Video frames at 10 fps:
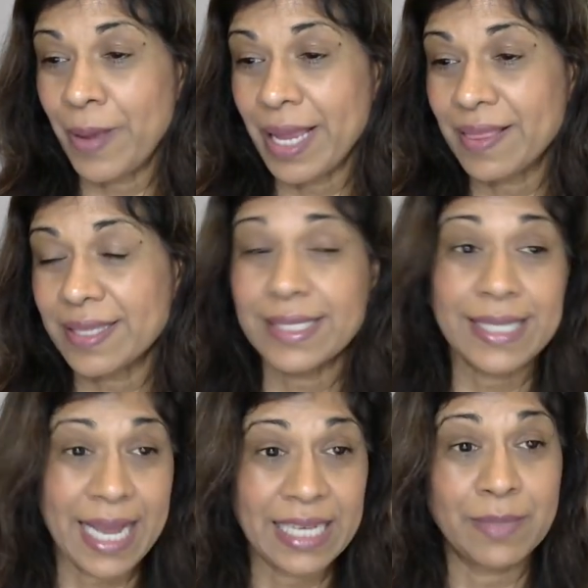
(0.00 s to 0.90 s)
pick the
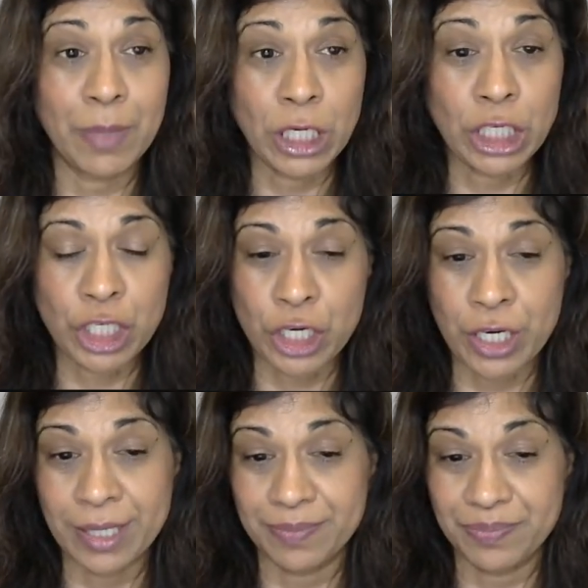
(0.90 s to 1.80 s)
stacked bar
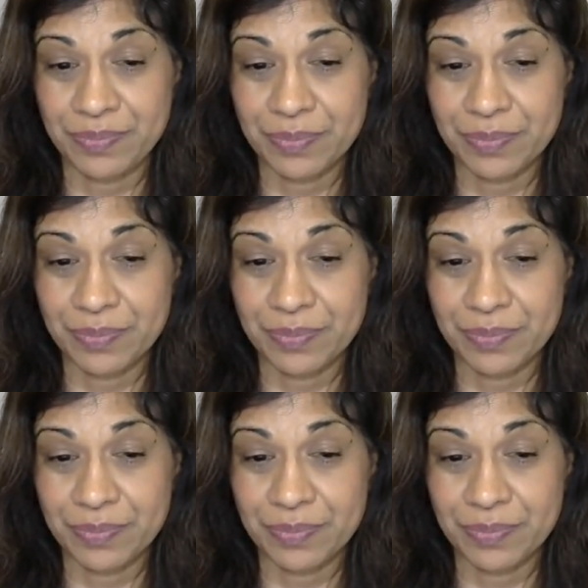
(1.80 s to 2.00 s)
chart.